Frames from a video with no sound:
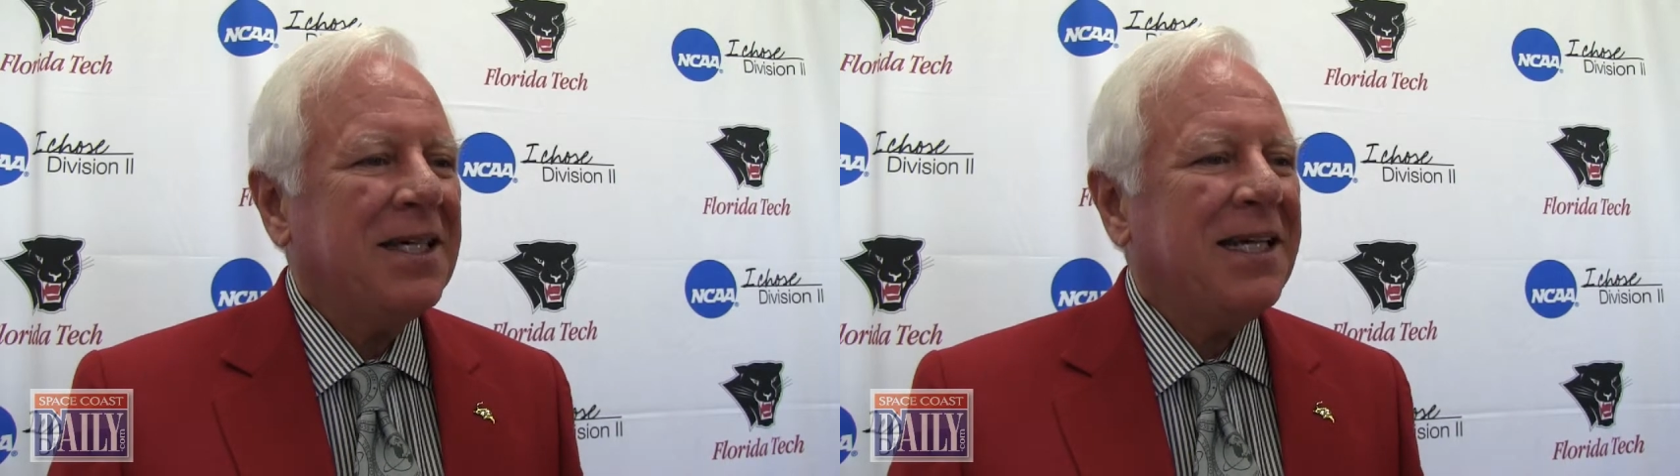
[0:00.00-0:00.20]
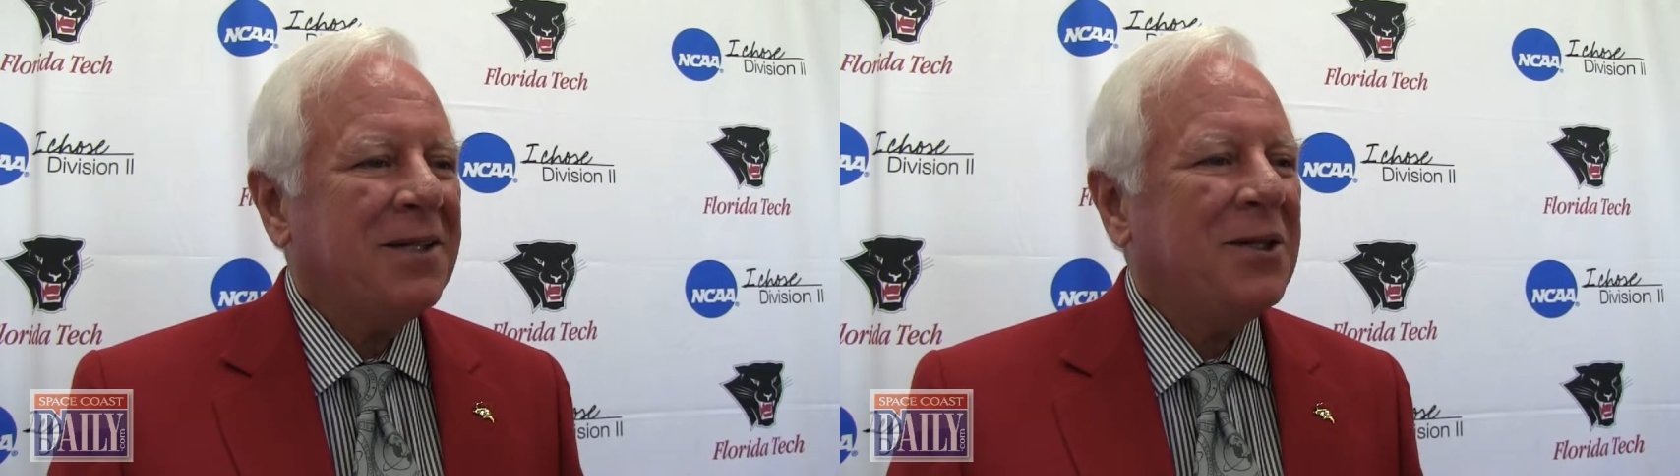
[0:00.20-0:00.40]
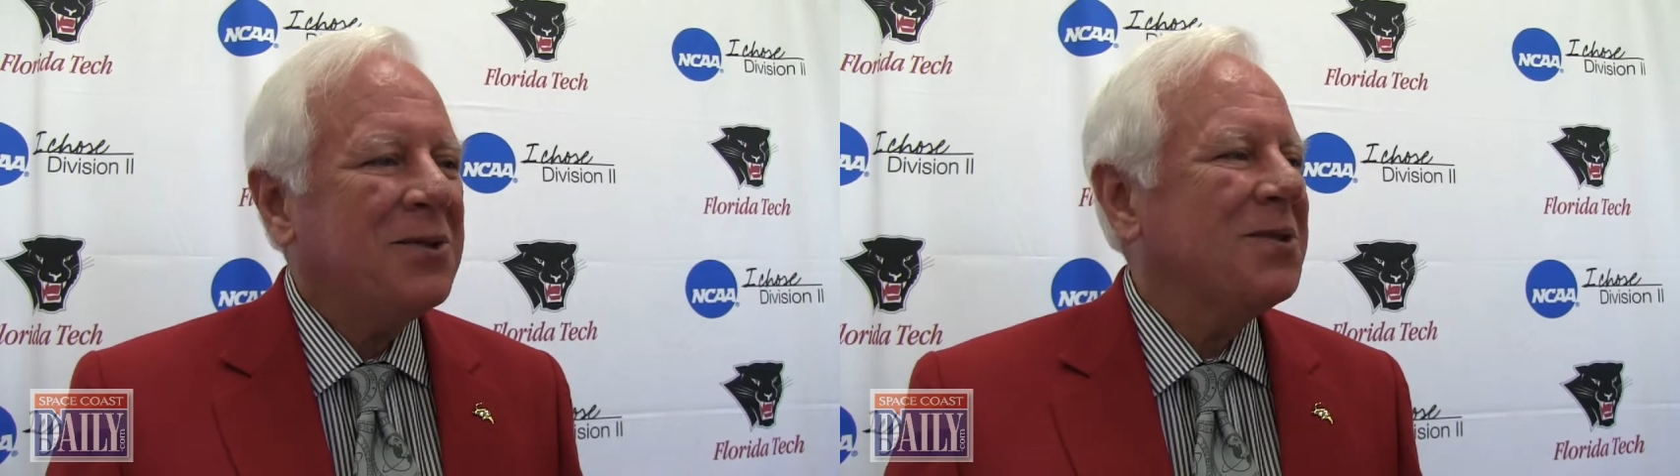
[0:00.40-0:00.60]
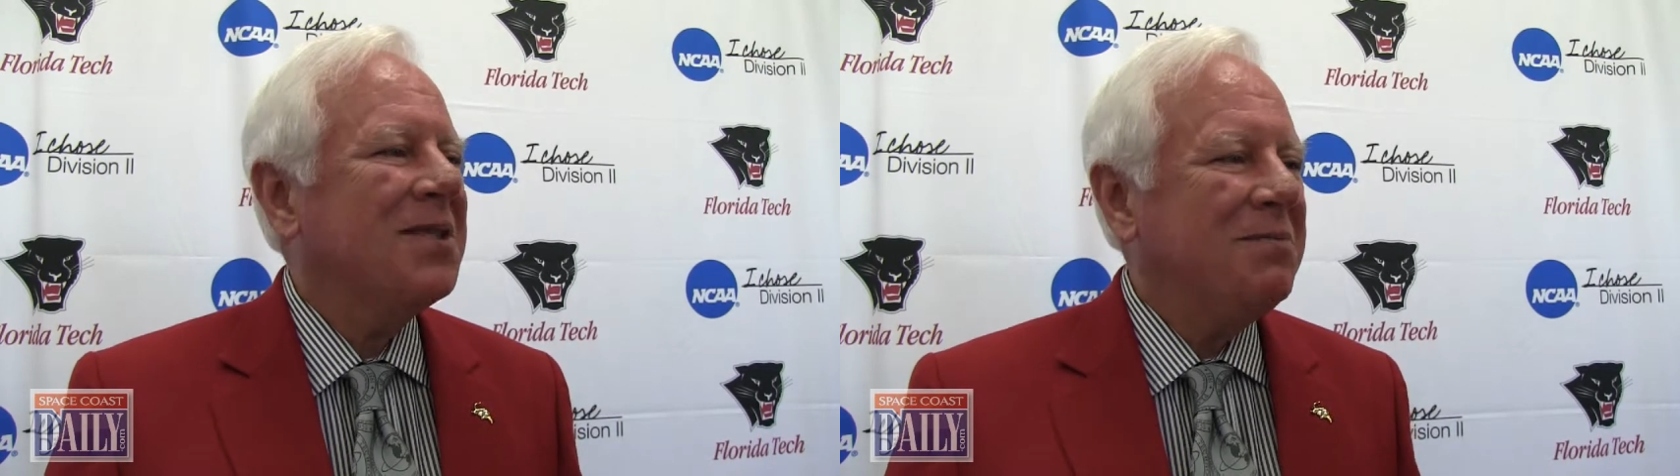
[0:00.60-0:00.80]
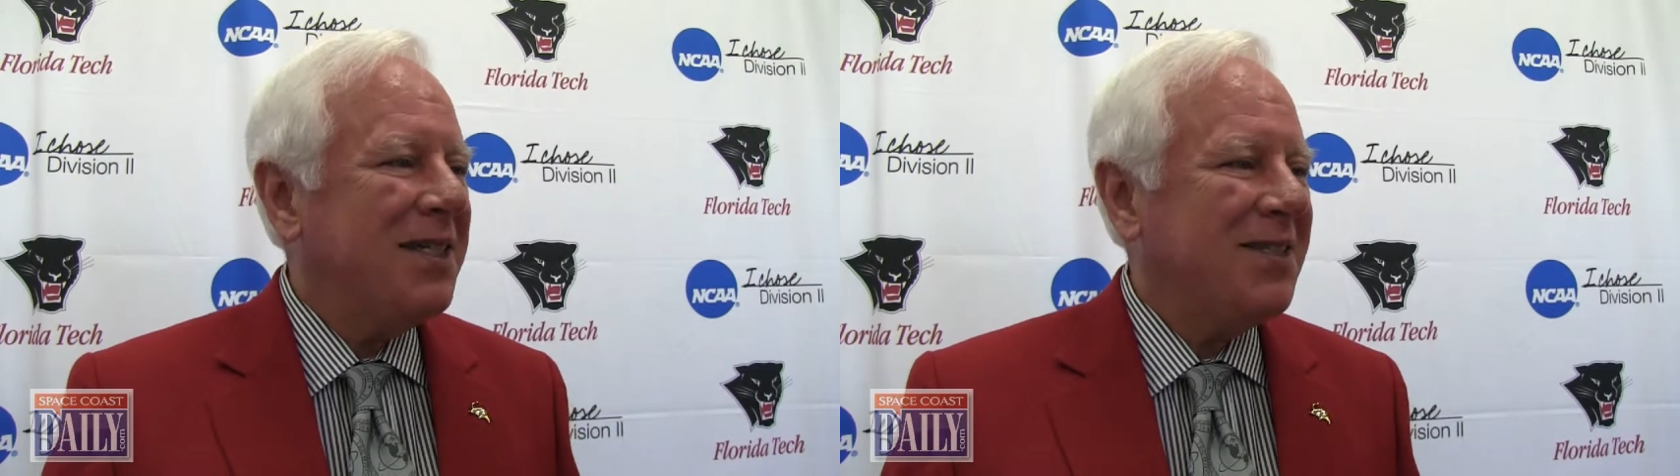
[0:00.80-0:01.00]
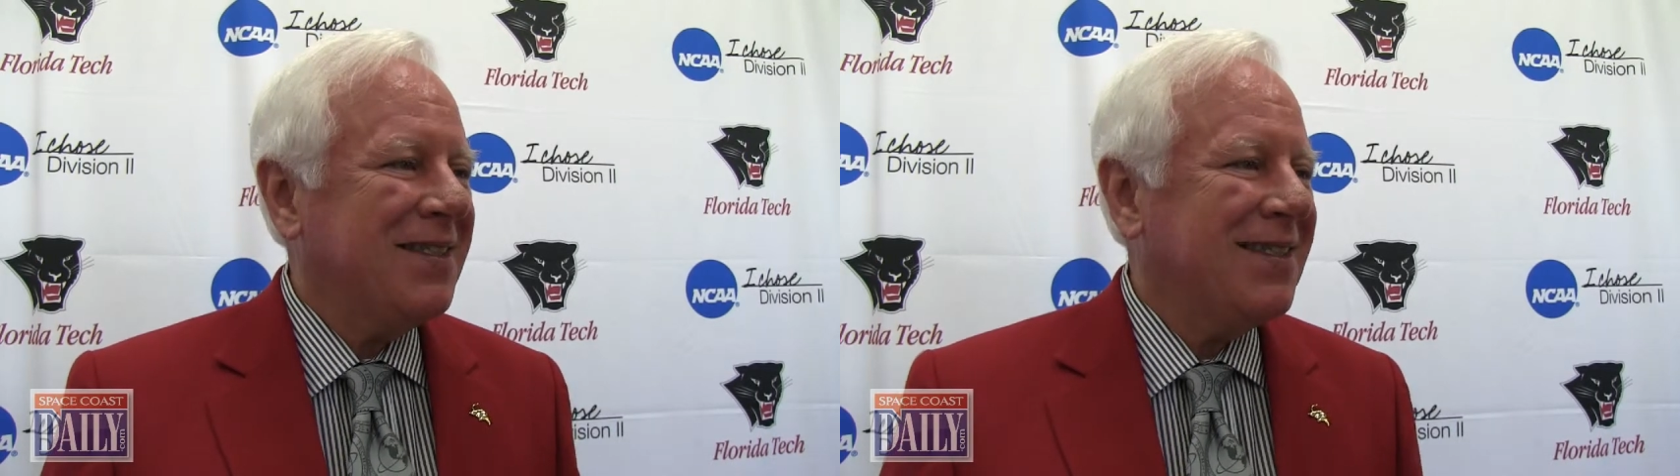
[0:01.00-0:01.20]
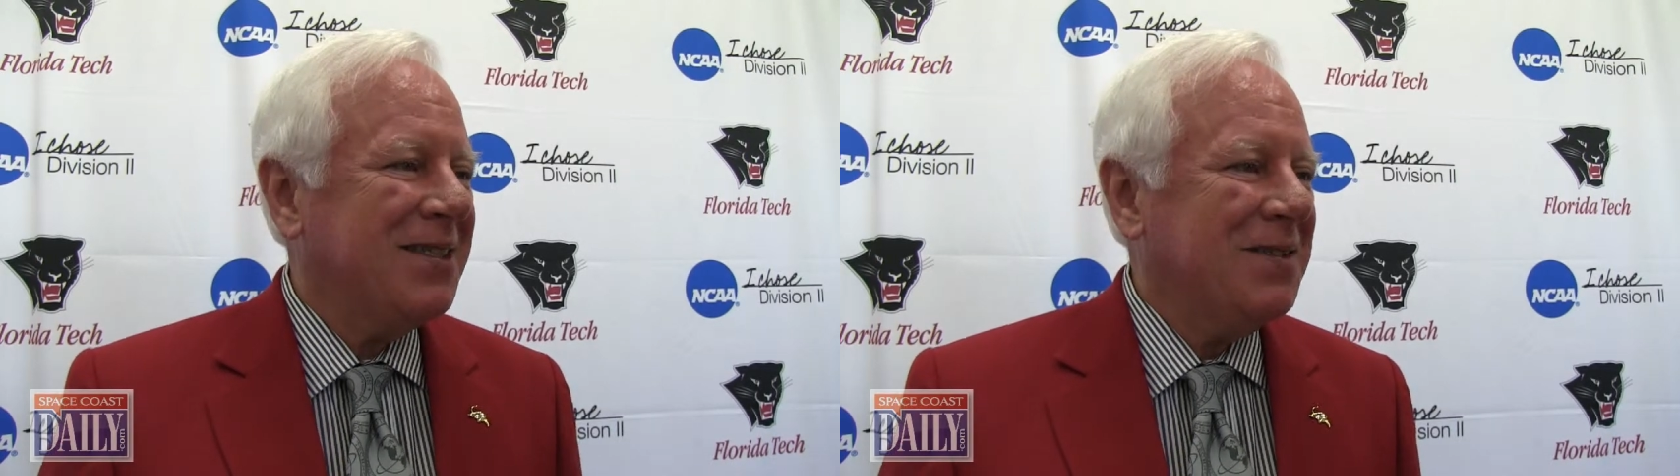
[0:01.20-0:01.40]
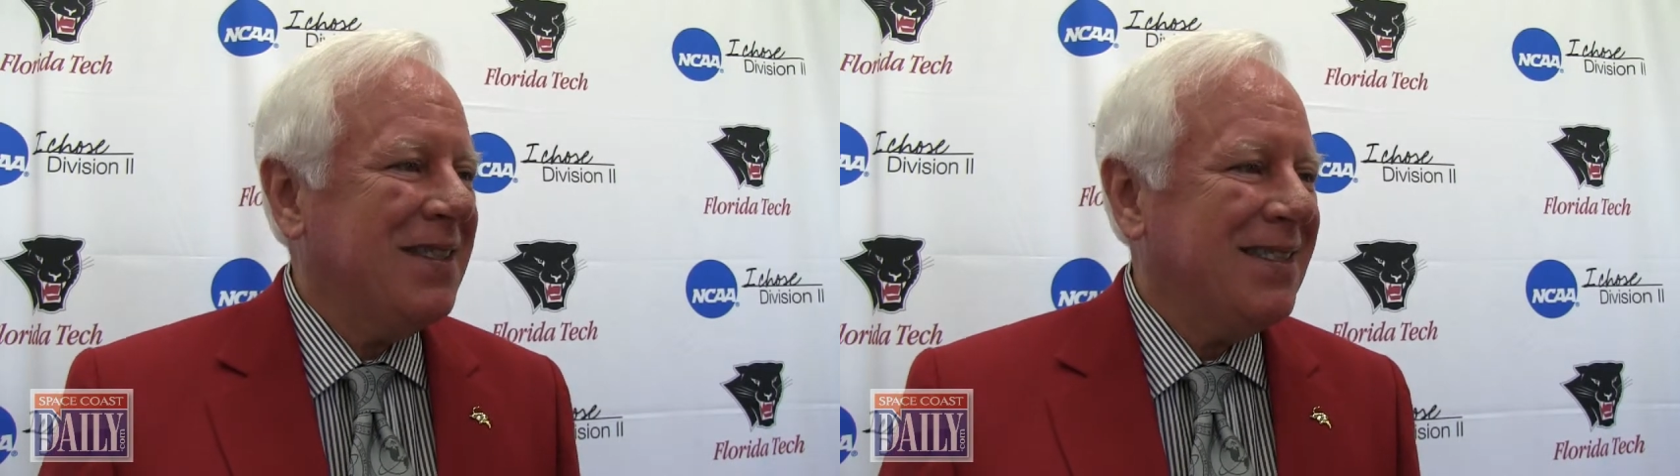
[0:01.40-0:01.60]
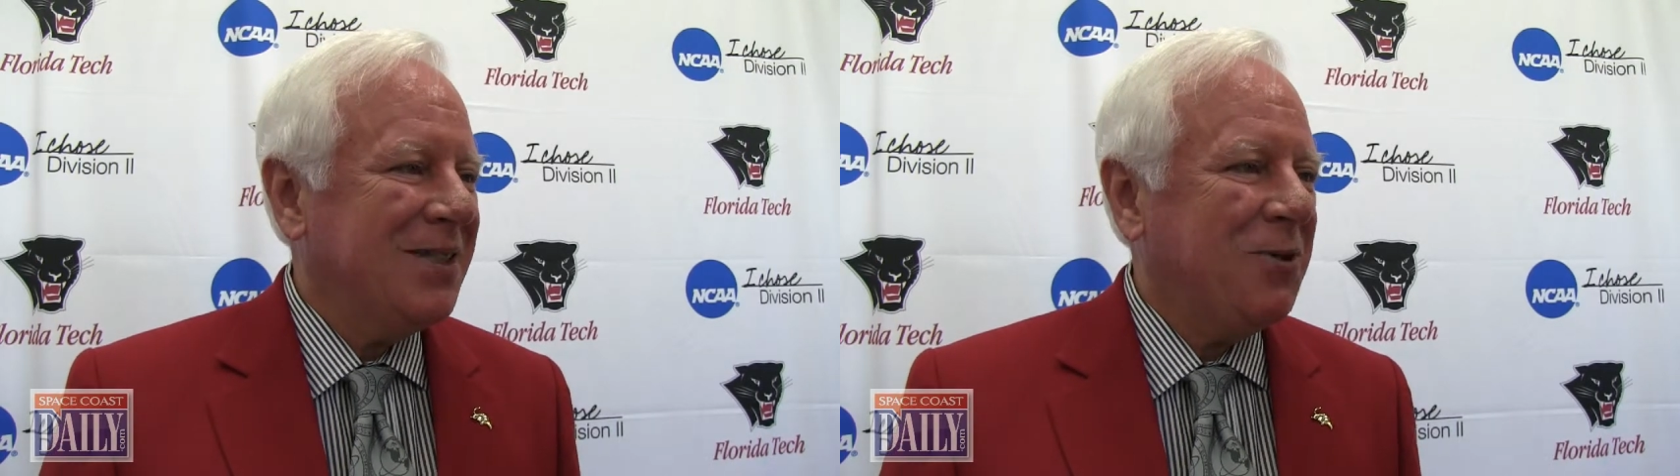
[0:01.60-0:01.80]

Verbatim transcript: to add a whole new dimension to